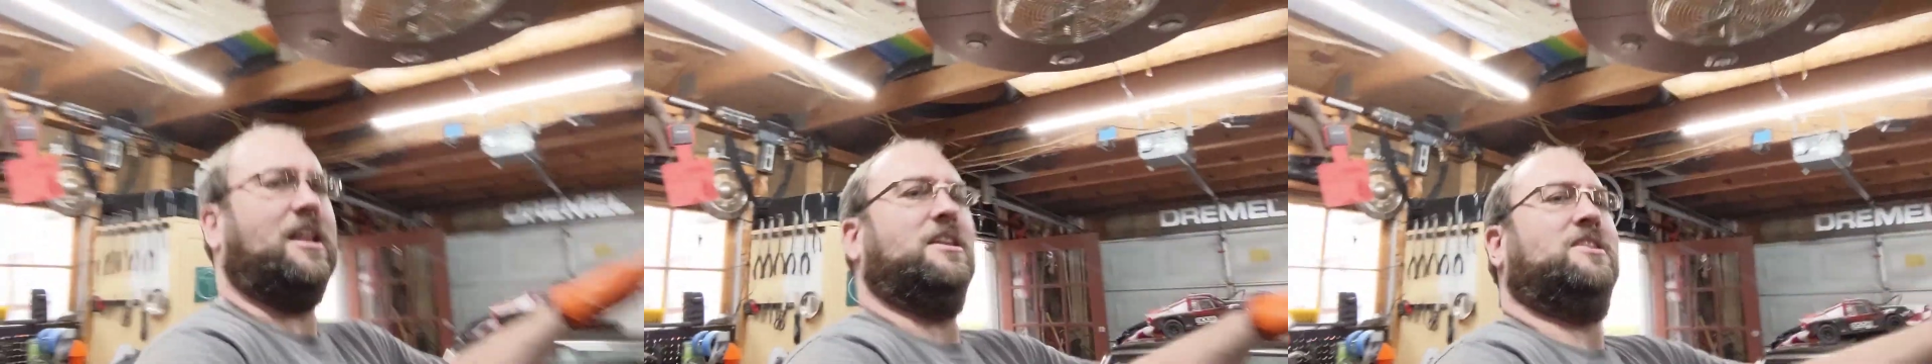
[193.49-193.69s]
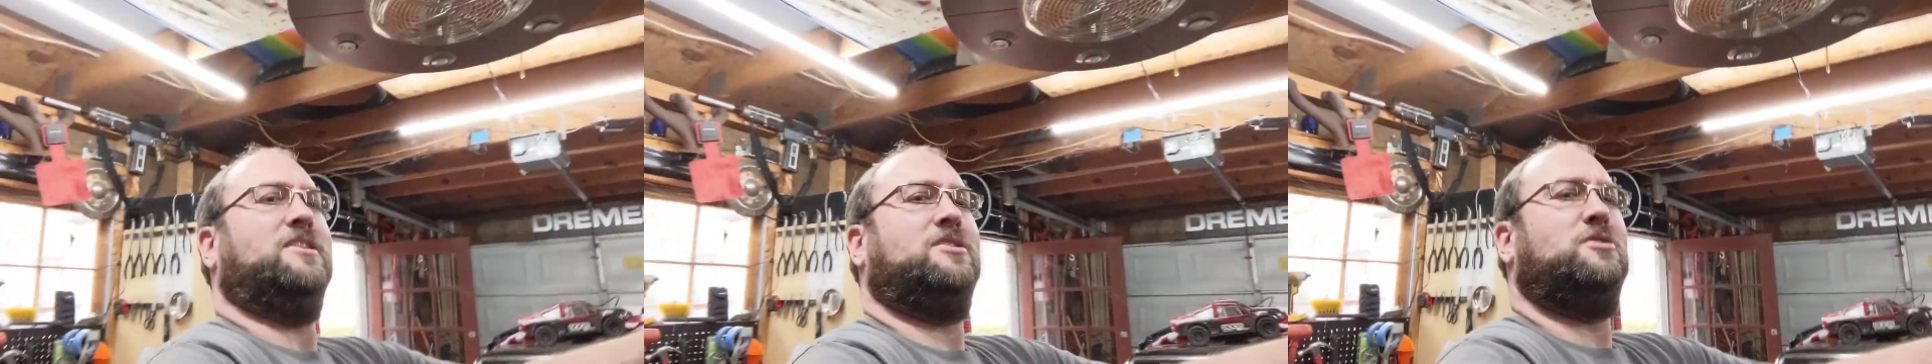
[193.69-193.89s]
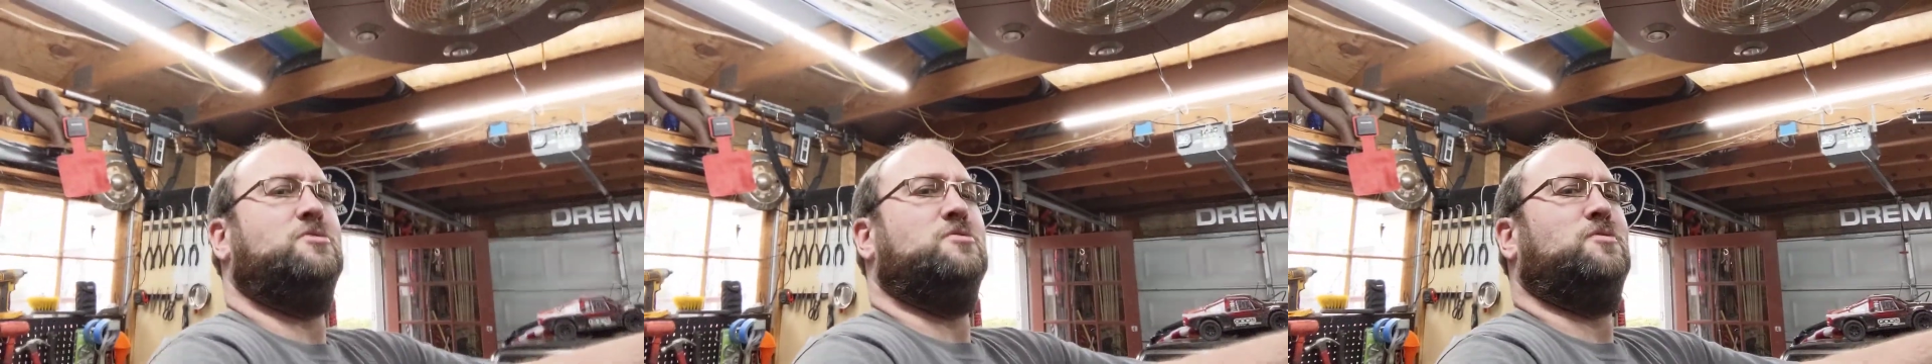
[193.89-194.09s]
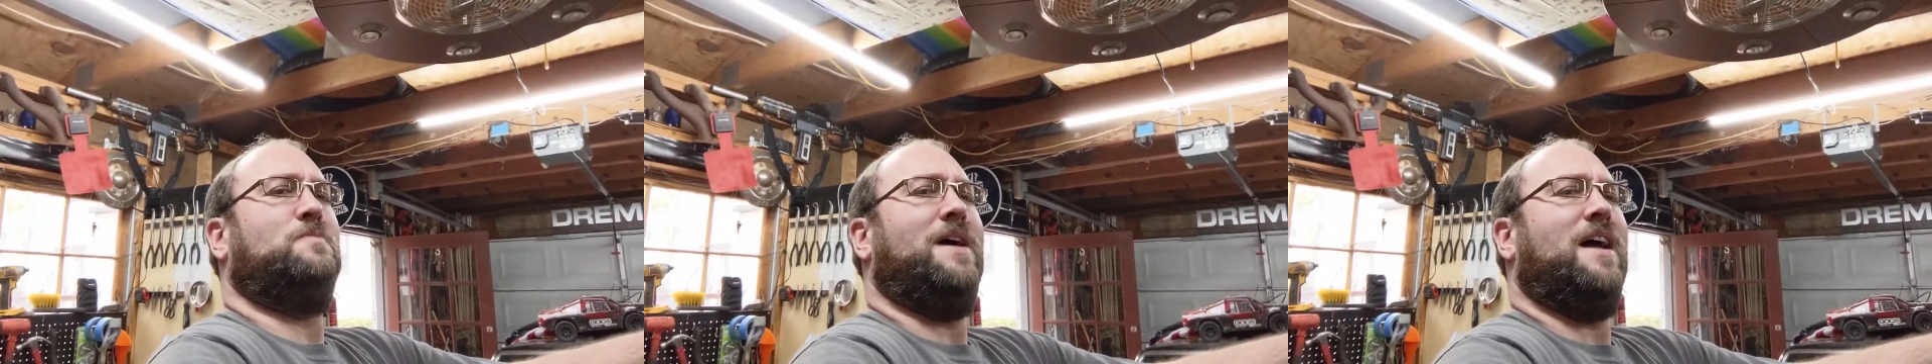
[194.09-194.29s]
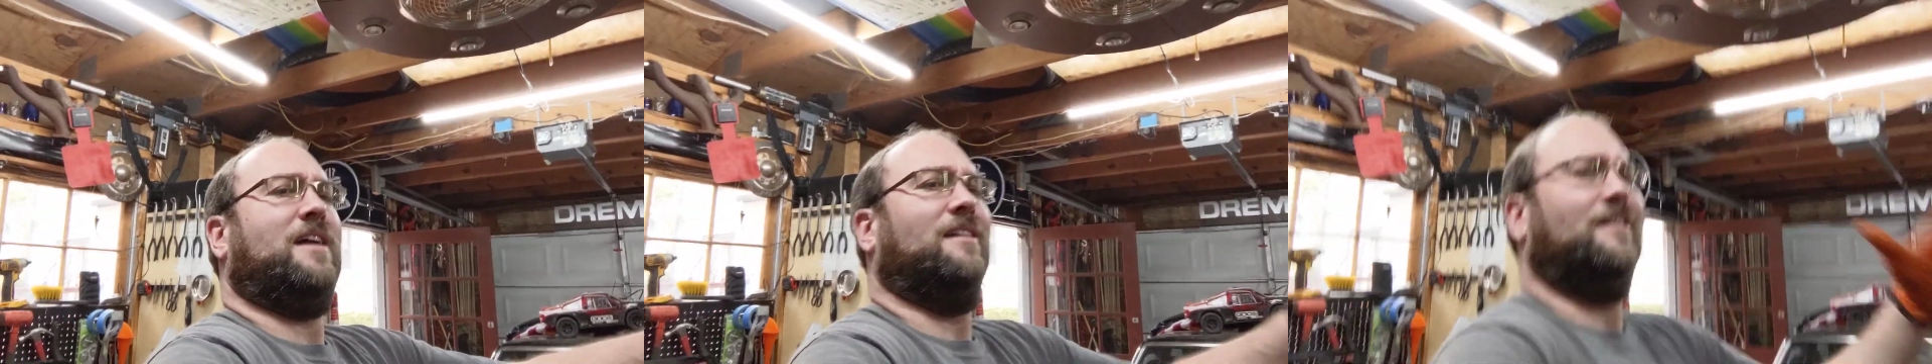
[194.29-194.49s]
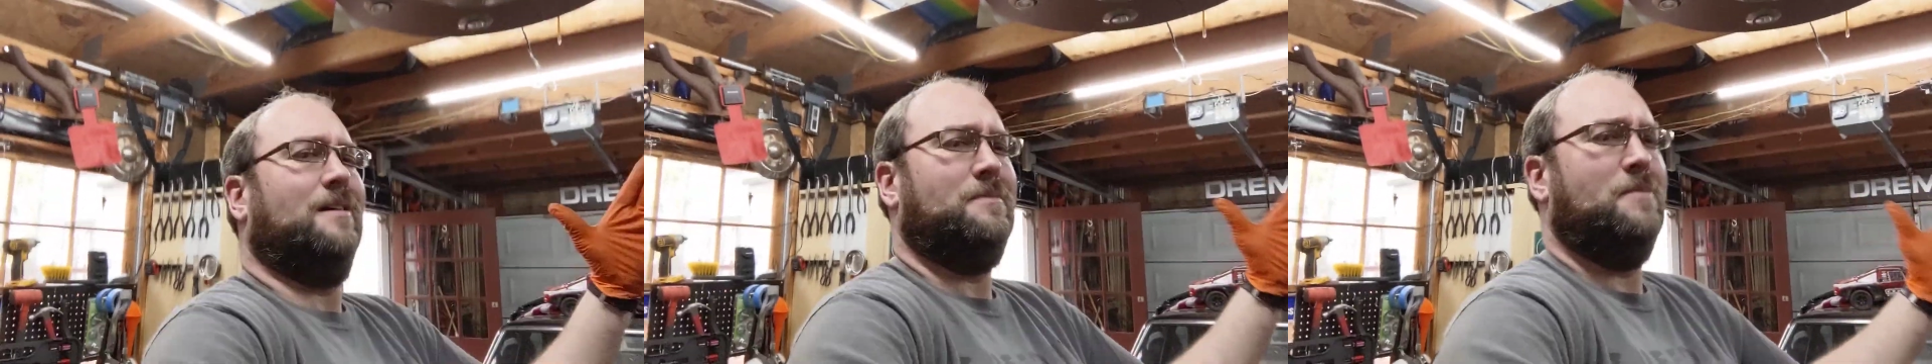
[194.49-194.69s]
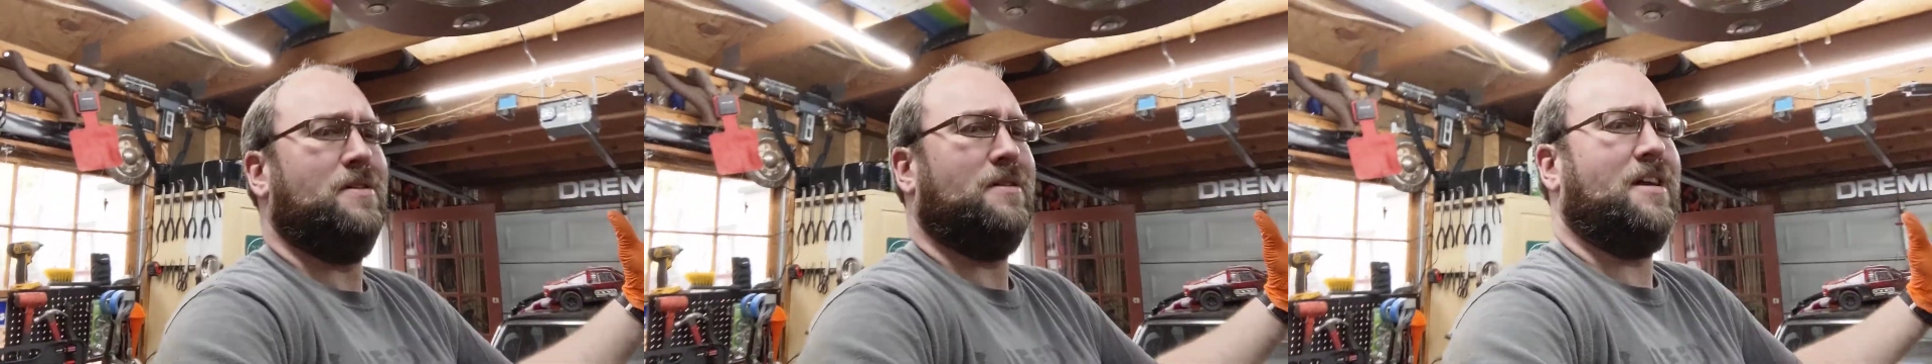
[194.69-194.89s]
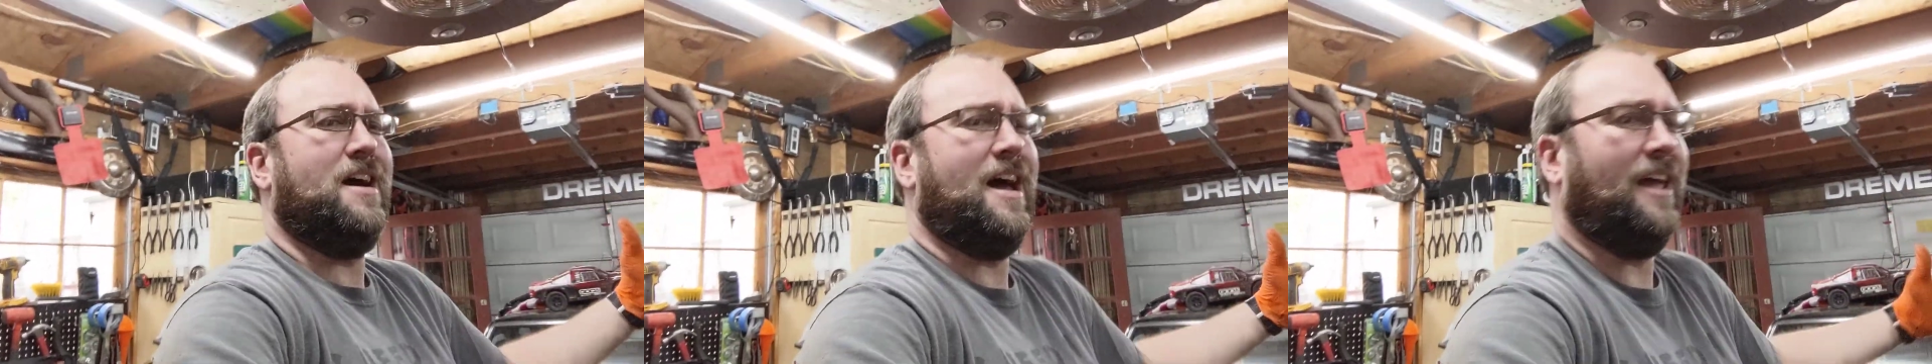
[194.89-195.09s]
scooch back a little. I'm a big
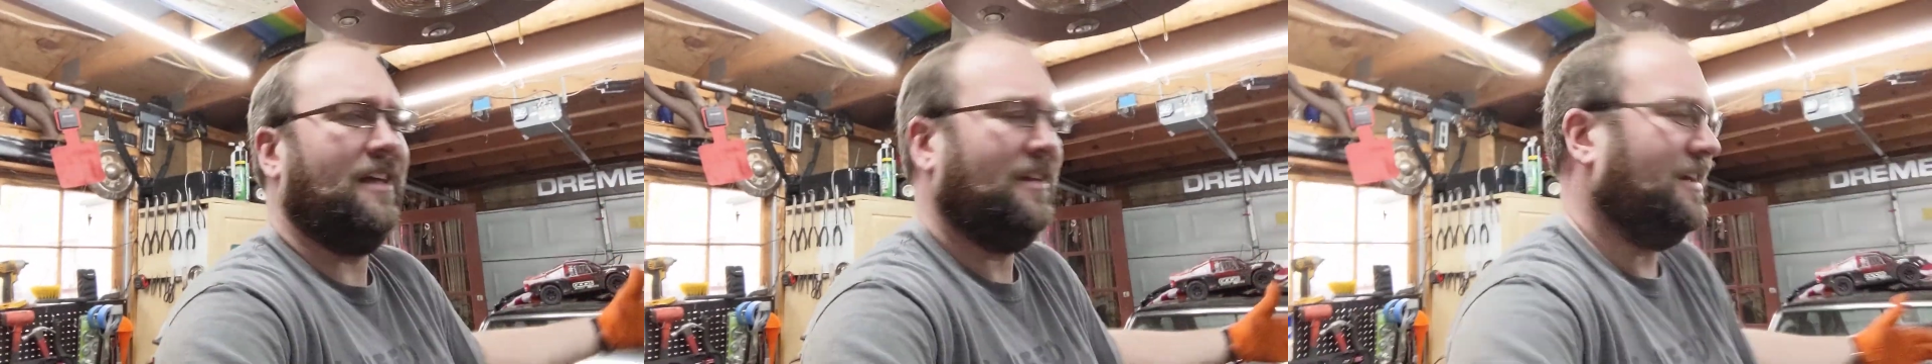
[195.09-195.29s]
guy, you